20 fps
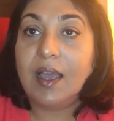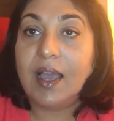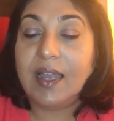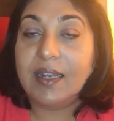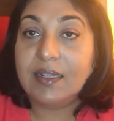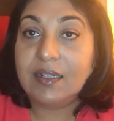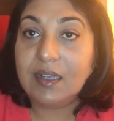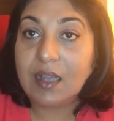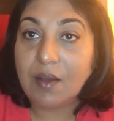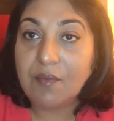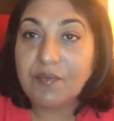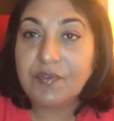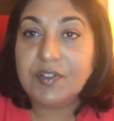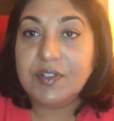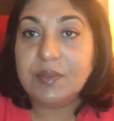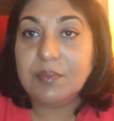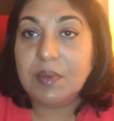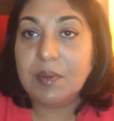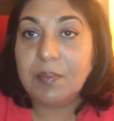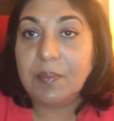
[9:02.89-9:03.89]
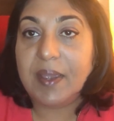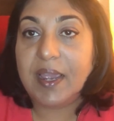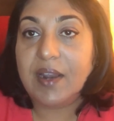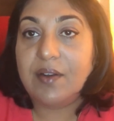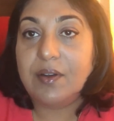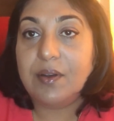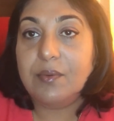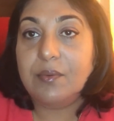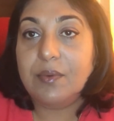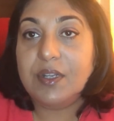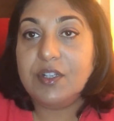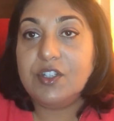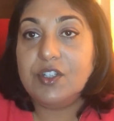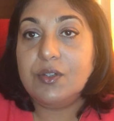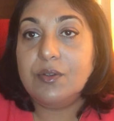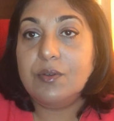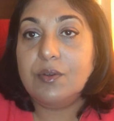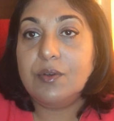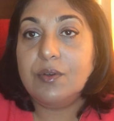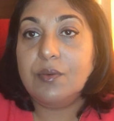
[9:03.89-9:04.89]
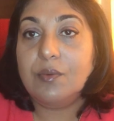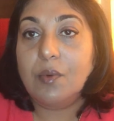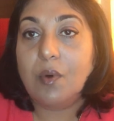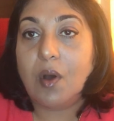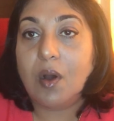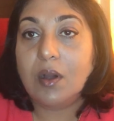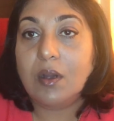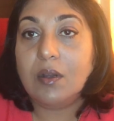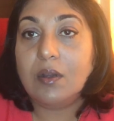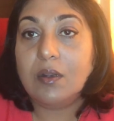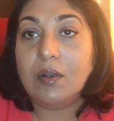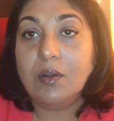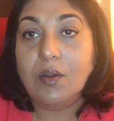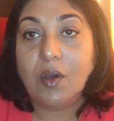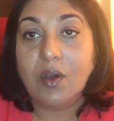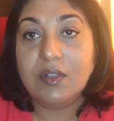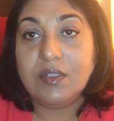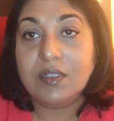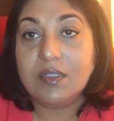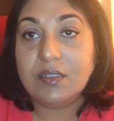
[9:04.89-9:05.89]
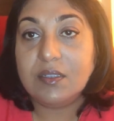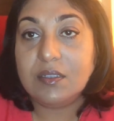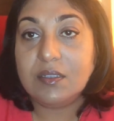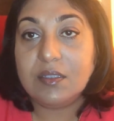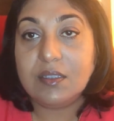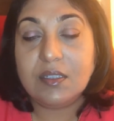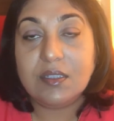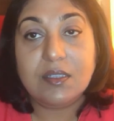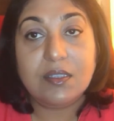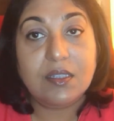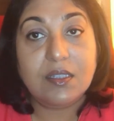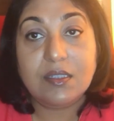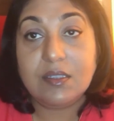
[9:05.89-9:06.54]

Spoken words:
and comfortable pair in which you could walk long distances.